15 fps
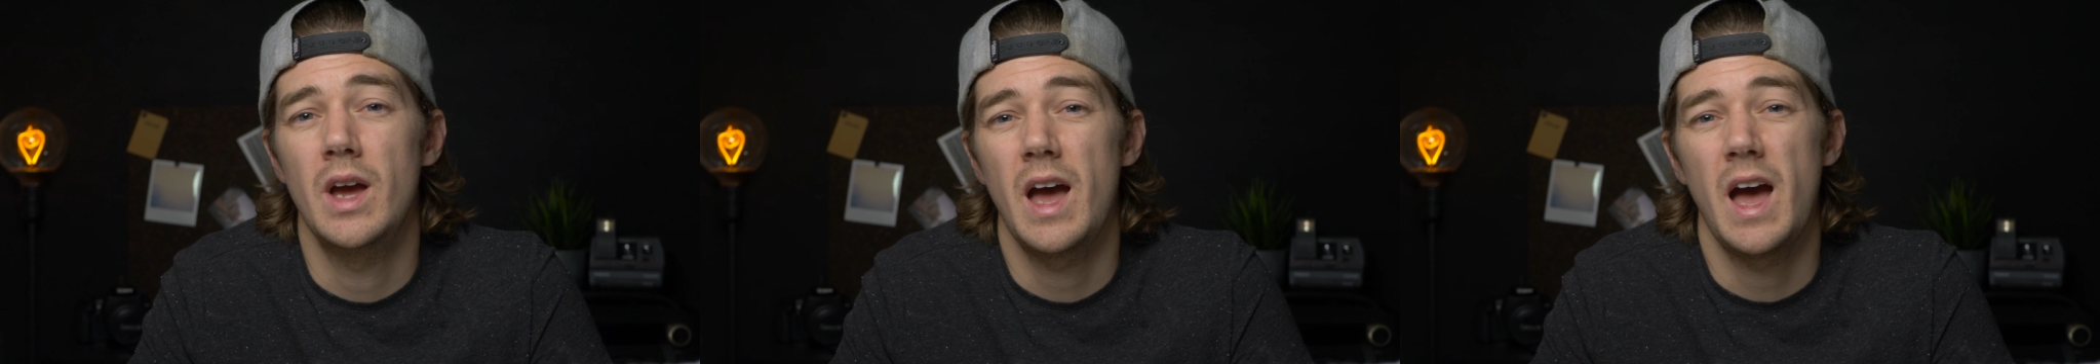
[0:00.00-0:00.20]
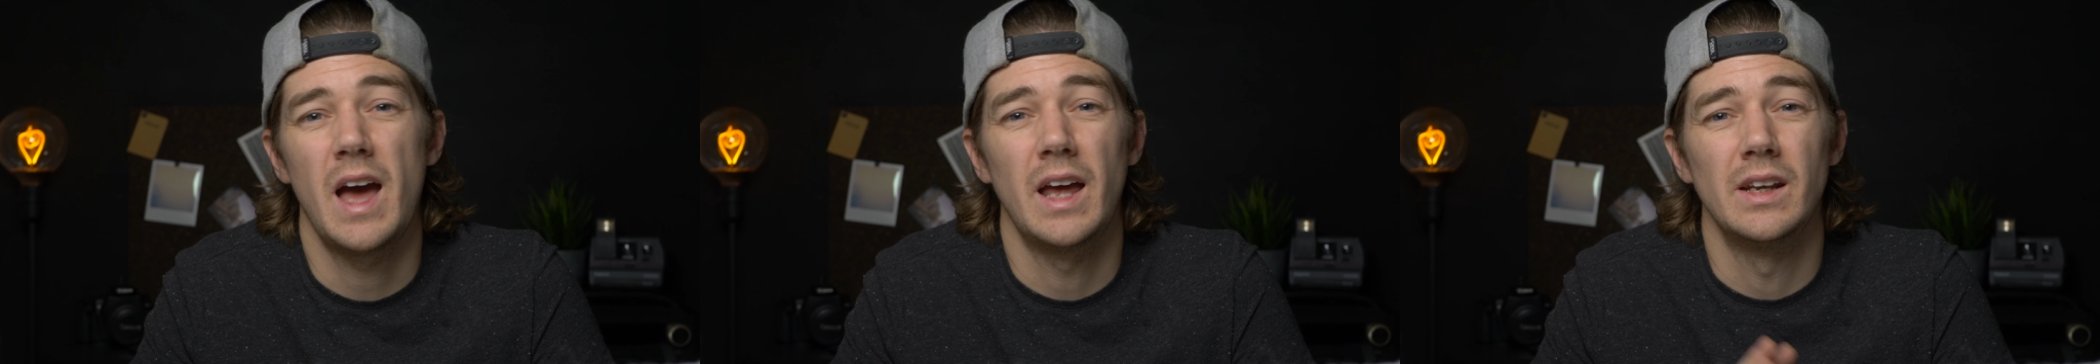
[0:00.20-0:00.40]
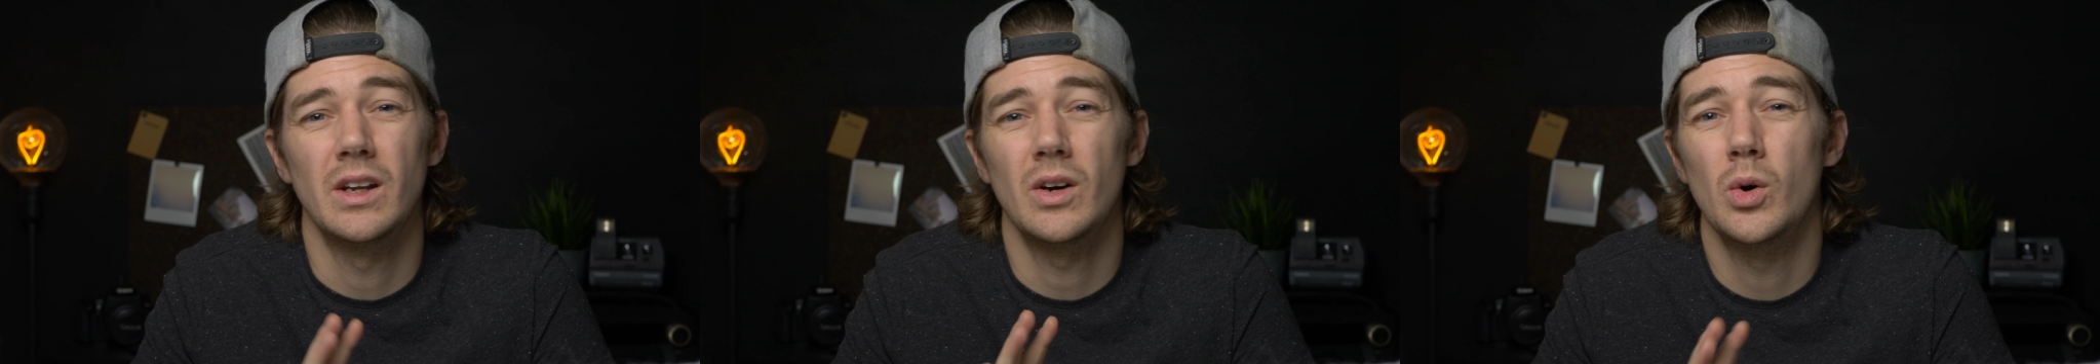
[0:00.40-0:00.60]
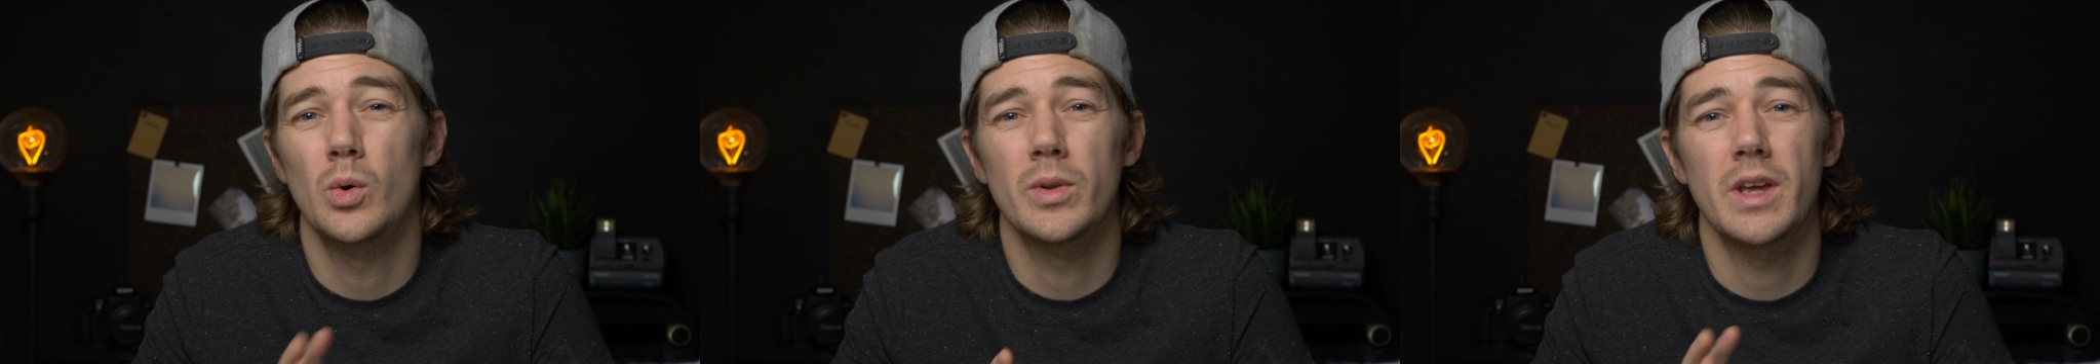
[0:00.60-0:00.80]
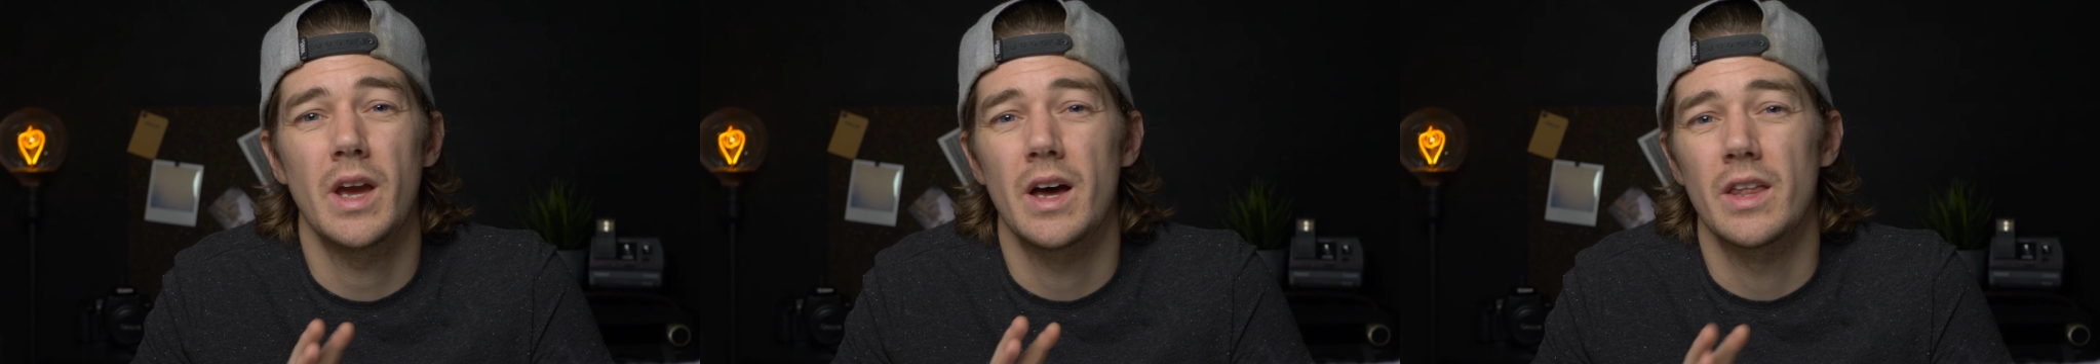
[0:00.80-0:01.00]
and all
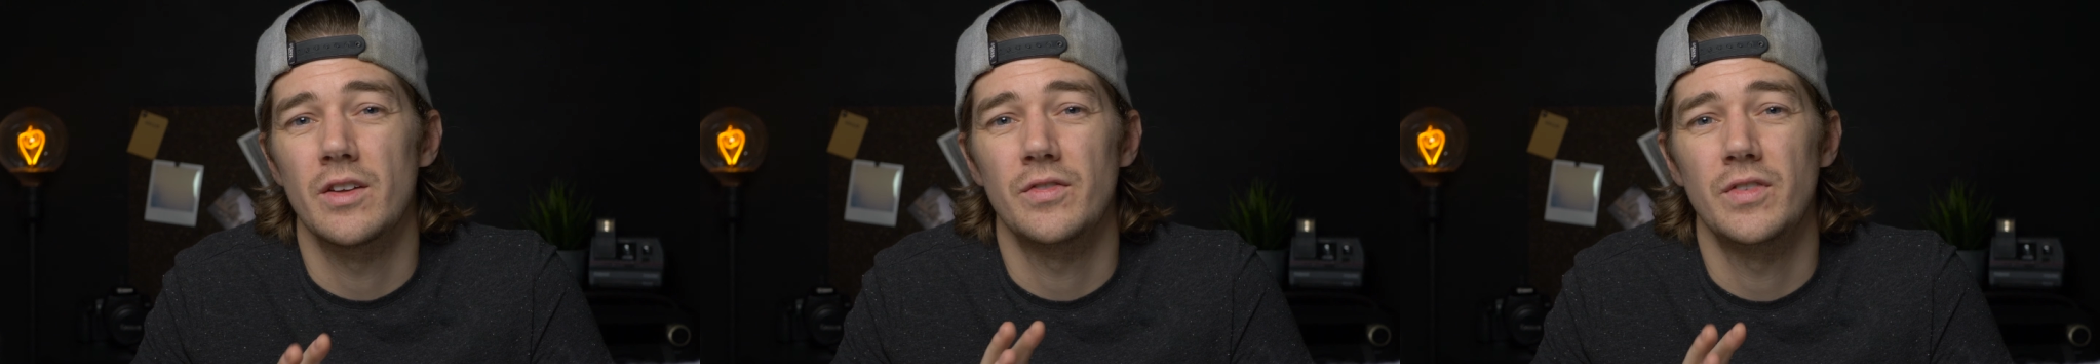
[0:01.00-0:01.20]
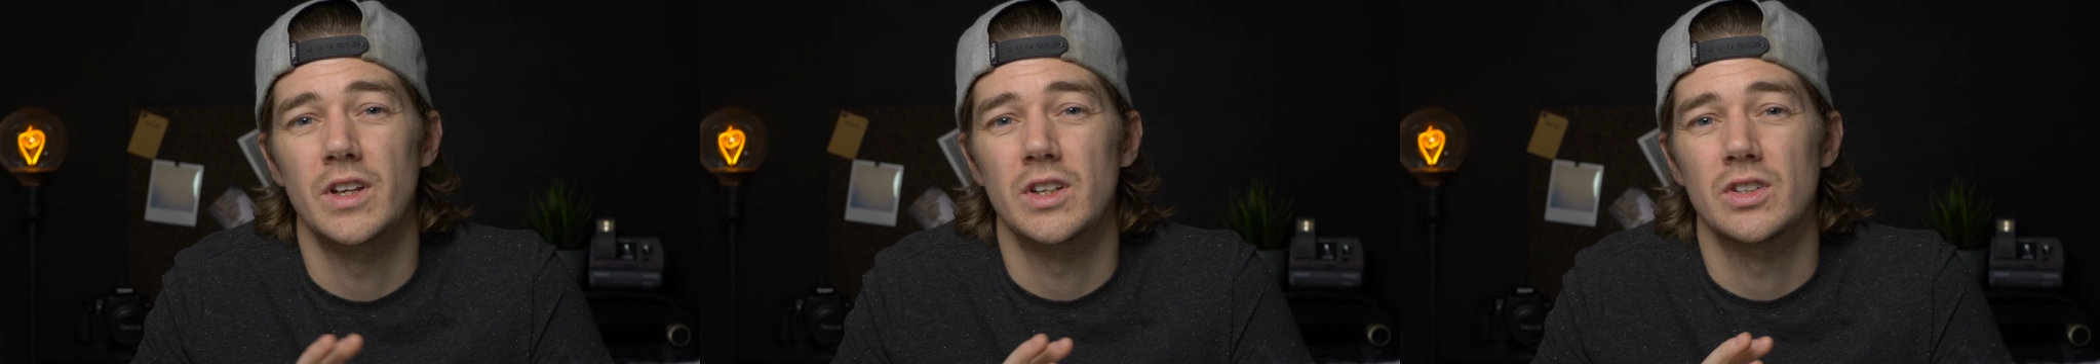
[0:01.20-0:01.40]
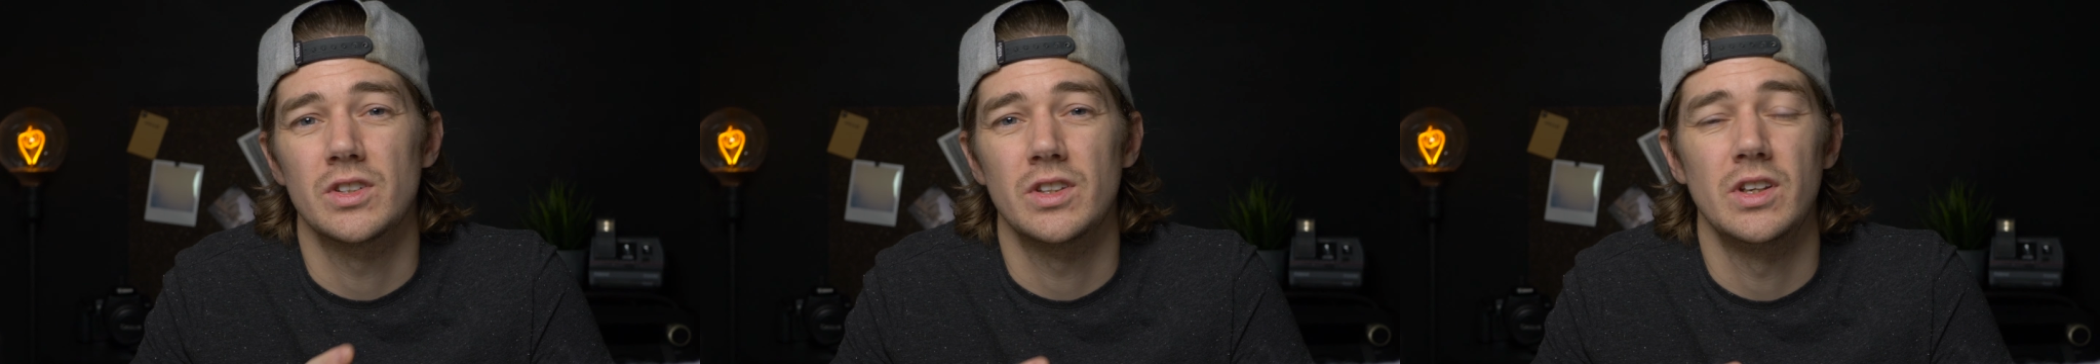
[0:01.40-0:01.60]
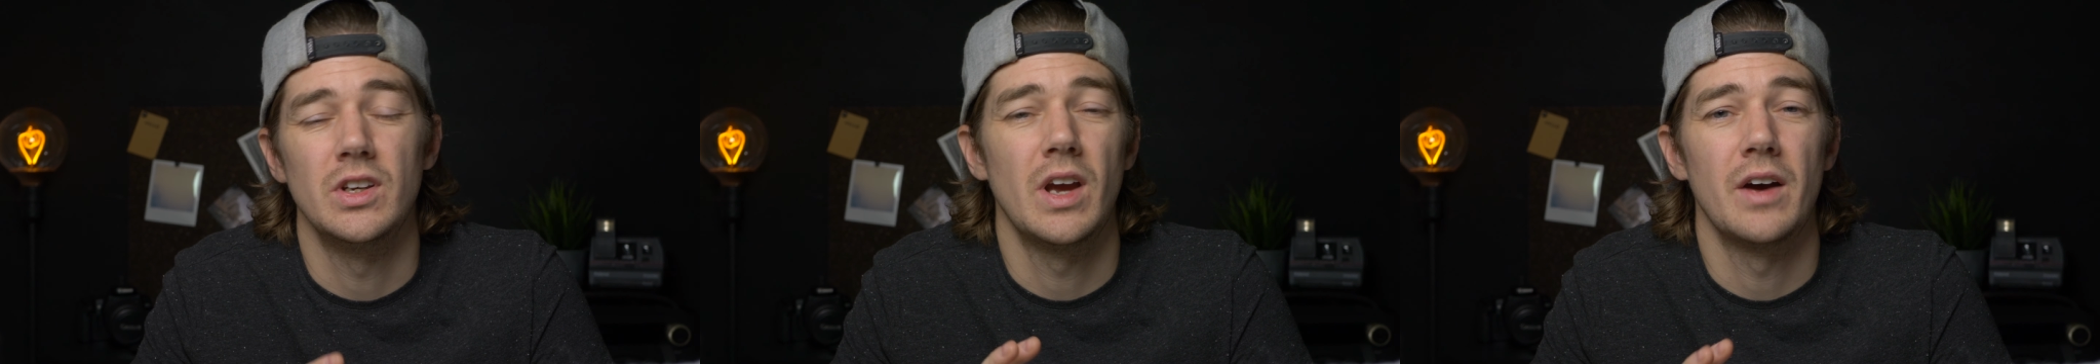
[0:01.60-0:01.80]
the other features that you